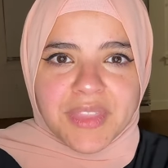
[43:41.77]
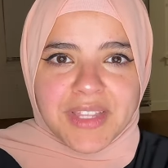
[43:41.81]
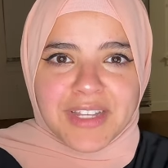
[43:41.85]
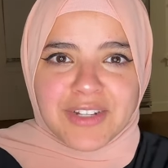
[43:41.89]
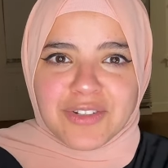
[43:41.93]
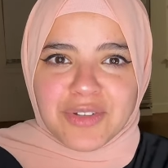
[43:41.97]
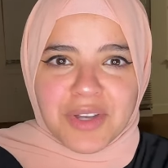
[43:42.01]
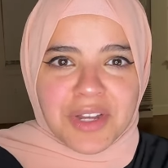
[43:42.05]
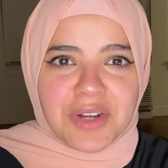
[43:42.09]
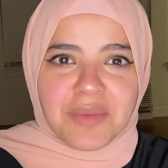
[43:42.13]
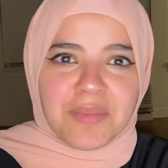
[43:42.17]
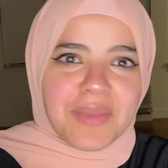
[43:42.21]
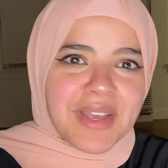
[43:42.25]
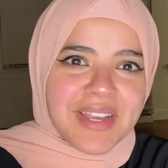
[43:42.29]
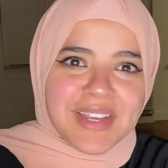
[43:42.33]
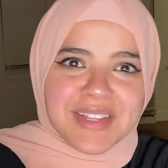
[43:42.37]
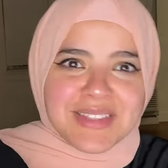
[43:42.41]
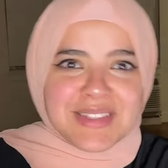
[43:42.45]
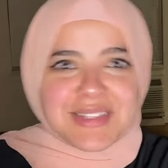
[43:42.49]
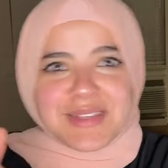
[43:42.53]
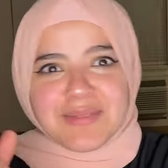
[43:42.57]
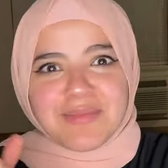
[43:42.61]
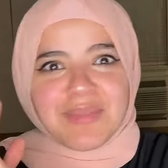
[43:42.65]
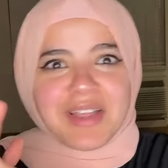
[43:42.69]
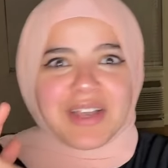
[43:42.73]
They try to make
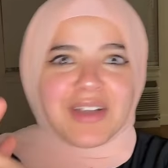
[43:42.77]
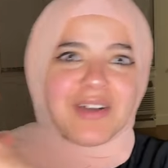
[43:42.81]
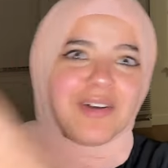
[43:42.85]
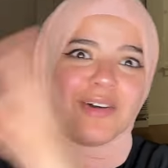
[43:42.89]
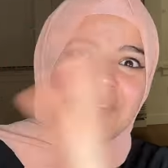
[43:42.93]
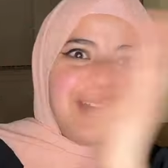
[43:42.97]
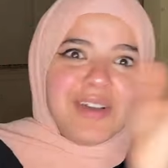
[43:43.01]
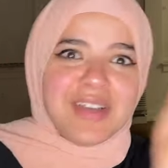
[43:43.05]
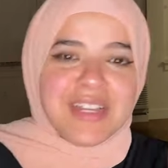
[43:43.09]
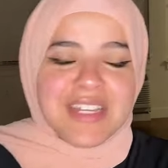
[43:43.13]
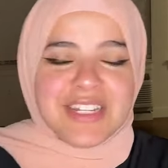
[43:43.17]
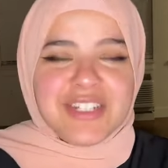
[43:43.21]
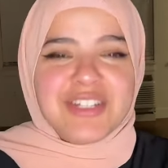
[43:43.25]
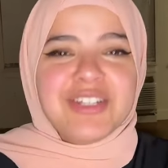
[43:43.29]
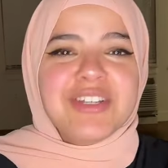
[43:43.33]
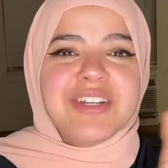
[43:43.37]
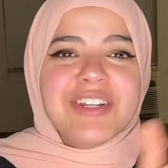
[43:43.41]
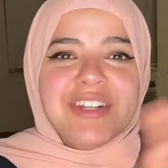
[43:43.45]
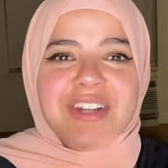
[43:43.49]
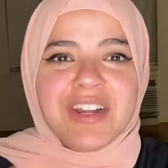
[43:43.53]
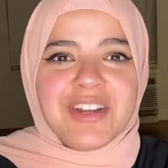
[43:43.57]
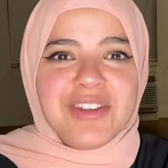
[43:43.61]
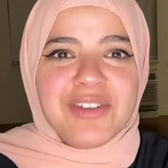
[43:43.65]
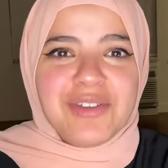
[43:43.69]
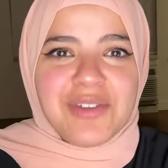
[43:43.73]
it seem like, oh, he
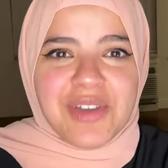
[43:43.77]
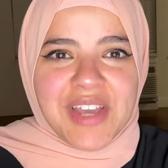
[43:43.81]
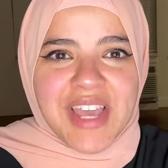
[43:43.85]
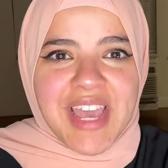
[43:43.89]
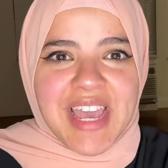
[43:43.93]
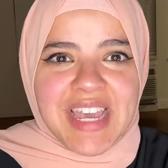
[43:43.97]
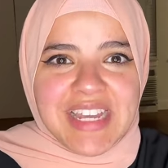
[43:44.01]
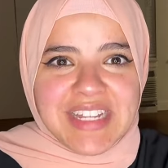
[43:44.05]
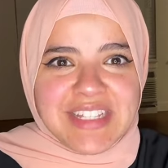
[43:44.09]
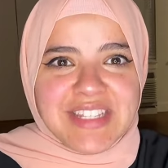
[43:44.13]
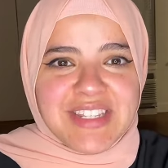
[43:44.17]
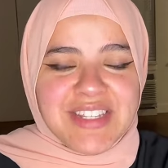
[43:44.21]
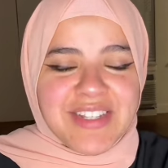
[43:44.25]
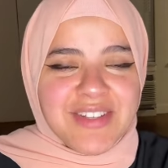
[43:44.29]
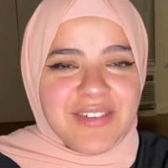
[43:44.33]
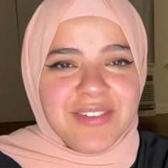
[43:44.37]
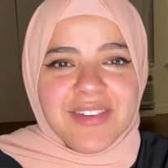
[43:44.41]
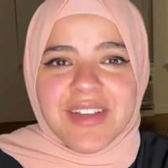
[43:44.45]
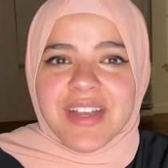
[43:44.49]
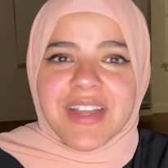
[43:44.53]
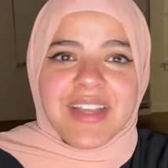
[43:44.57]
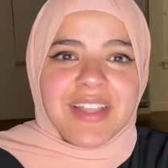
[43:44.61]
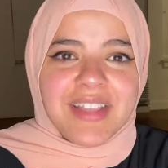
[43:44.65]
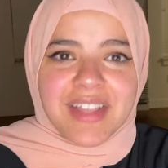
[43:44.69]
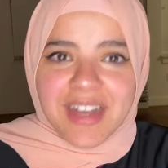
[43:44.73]
cheated on you, he hates
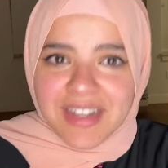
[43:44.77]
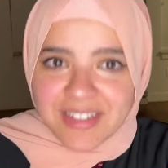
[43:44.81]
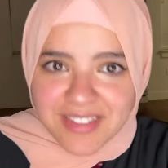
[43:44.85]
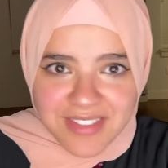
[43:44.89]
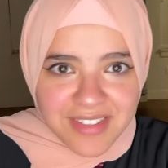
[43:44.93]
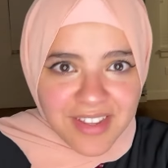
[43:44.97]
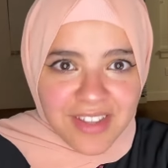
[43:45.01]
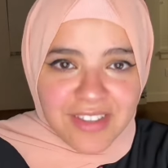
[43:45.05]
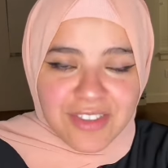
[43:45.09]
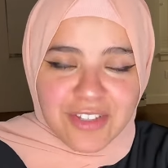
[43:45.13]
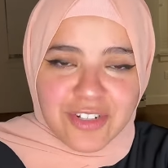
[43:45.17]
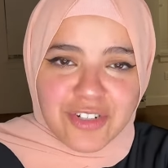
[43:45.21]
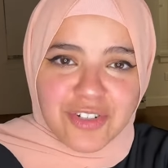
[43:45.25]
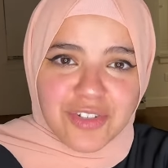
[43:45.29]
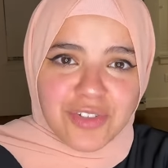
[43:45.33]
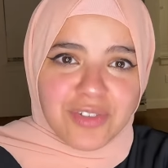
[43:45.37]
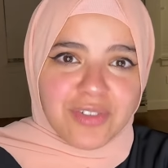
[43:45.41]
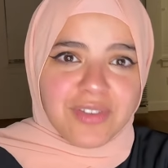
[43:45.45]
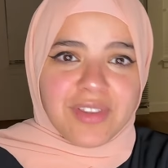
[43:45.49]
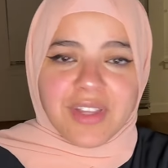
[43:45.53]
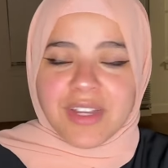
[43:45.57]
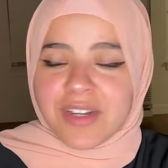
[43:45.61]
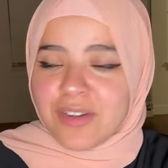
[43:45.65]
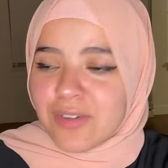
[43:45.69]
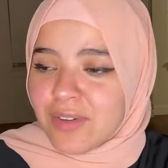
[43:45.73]
you. That's not the
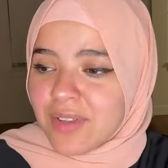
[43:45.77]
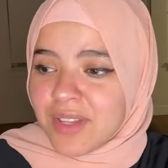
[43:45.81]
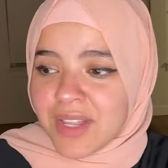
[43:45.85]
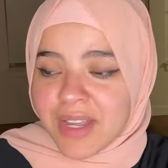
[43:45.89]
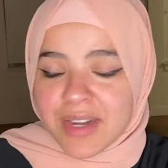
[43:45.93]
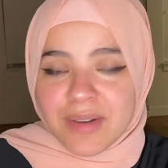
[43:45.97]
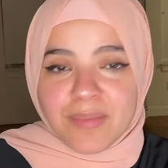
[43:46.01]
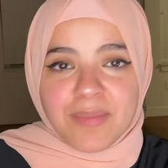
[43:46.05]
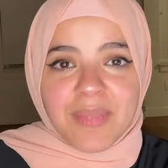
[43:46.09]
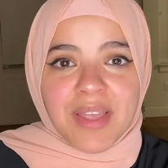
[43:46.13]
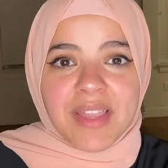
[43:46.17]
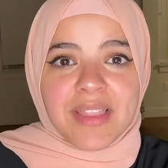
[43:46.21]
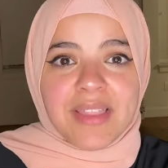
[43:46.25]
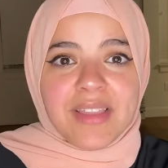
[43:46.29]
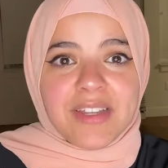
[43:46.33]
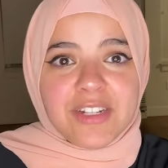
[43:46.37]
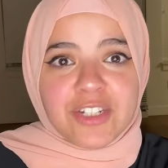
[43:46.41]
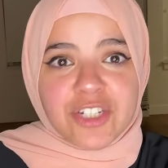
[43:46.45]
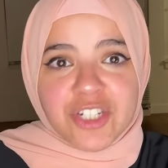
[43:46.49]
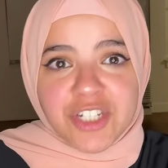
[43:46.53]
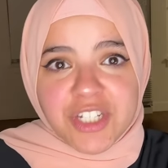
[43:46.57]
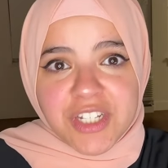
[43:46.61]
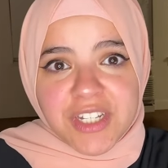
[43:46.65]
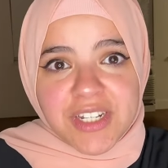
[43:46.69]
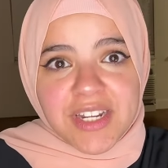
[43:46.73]
truth. I know a lot of men
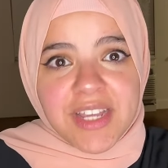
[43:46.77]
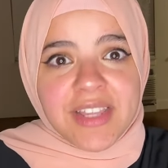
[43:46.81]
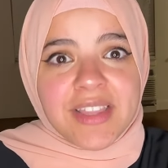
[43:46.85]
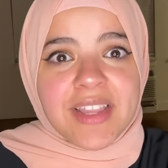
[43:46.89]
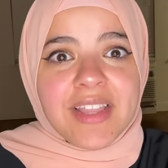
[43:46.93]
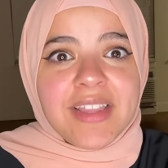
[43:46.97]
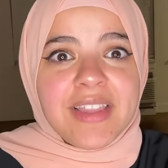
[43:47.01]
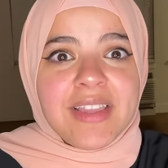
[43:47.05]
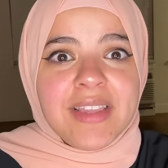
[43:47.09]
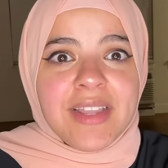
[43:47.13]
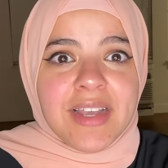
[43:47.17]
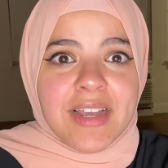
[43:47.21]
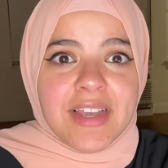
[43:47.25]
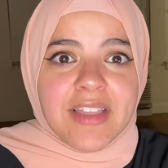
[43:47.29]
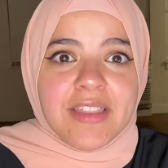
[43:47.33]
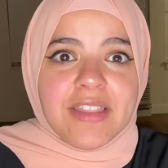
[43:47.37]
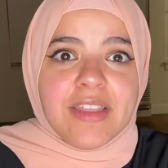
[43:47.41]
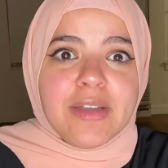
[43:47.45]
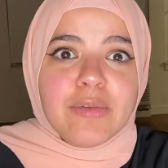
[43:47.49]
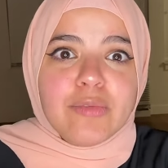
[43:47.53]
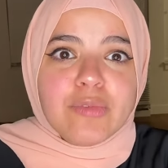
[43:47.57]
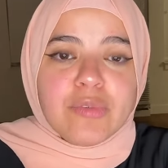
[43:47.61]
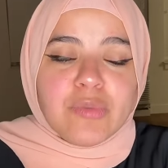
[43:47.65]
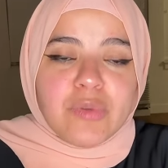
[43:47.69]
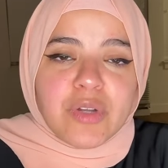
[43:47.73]
that cheat and then
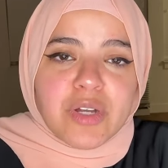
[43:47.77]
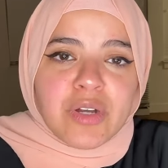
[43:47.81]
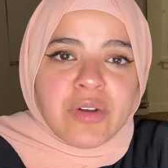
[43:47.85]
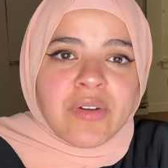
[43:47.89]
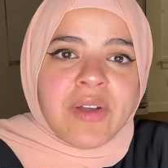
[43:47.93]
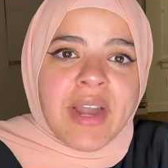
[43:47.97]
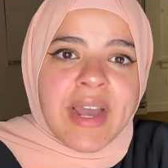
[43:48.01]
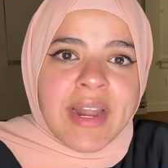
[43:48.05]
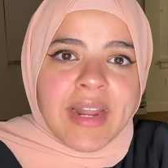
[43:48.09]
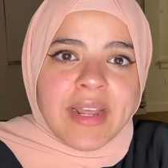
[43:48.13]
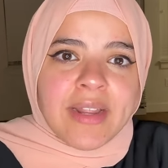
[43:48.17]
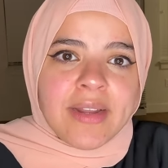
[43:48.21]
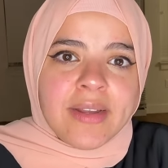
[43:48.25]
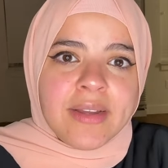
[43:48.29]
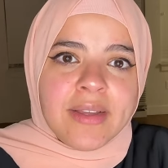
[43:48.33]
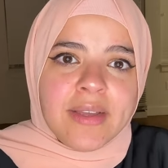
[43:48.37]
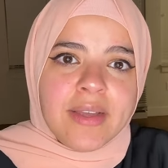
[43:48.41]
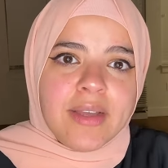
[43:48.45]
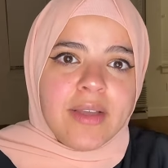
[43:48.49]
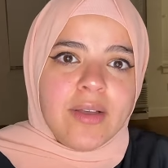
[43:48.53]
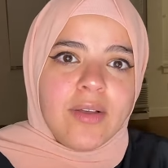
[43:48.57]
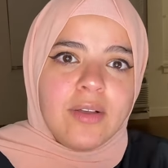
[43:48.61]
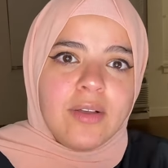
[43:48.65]
they regret it.